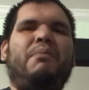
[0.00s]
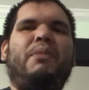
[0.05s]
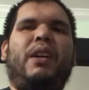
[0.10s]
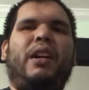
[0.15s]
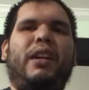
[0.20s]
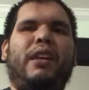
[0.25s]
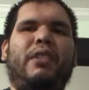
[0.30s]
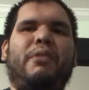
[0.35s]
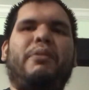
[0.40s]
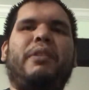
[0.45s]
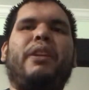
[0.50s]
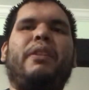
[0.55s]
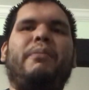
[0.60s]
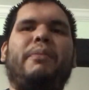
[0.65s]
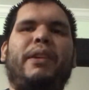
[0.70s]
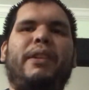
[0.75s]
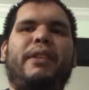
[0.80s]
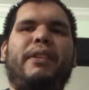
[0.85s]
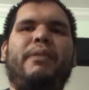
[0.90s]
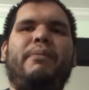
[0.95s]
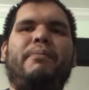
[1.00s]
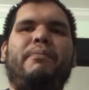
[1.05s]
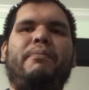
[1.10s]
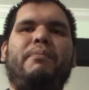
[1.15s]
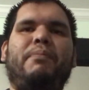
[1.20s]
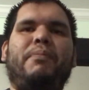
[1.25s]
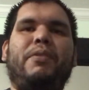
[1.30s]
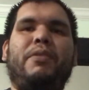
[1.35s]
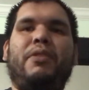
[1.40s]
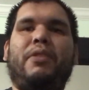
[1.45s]
Highly recommended.
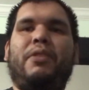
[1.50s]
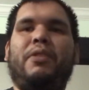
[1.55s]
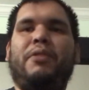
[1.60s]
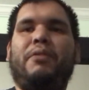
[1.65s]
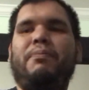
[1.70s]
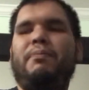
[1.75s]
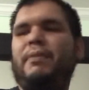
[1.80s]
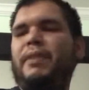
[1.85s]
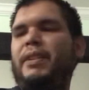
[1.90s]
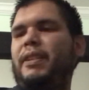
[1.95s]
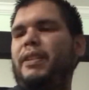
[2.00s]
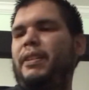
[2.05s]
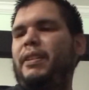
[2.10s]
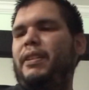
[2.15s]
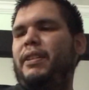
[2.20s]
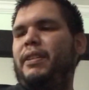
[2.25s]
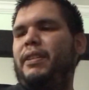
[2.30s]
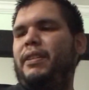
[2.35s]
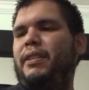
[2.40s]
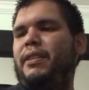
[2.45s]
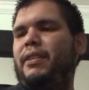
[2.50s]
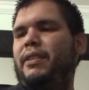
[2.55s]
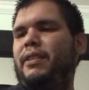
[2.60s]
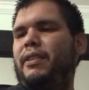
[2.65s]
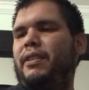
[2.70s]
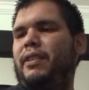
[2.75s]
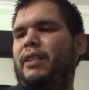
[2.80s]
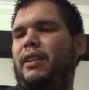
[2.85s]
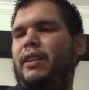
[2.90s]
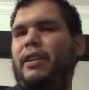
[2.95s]
So,
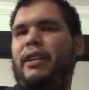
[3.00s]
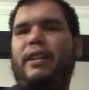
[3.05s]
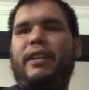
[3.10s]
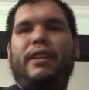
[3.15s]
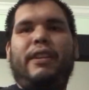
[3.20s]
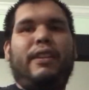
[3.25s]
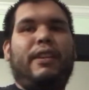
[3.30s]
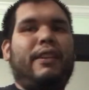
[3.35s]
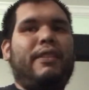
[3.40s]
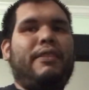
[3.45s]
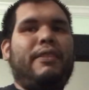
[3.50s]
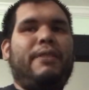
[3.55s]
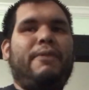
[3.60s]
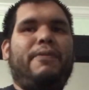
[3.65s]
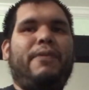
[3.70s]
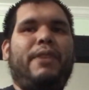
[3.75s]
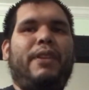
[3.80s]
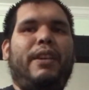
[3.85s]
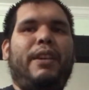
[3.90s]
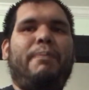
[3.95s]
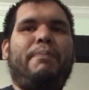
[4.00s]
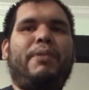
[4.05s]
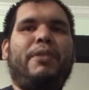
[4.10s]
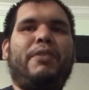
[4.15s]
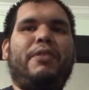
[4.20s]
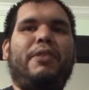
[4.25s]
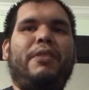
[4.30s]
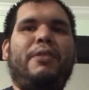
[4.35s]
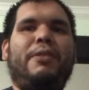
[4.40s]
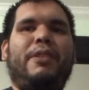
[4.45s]
all right, that's it for the
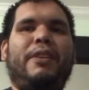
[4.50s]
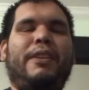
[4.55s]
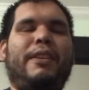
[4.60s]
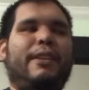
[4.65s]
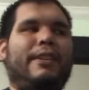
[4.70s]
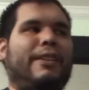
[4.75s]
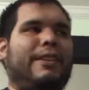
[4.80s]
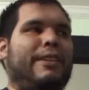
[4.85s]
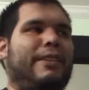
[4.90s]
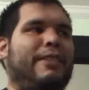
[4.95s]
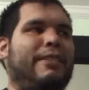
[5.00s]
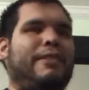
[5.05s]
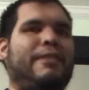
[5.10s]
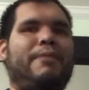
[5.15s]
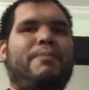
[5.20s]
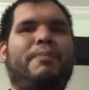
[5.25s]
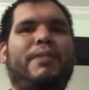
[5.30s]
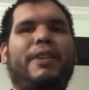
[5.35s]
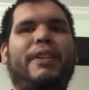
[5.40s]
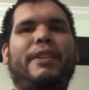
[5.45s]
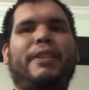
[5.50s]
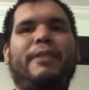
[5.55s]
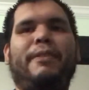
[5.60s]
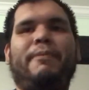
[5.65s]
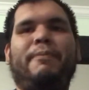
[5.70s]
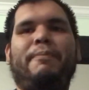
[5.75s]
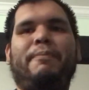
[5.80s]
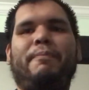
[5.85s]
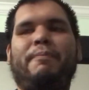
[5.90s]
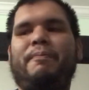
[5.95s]
episode. This has been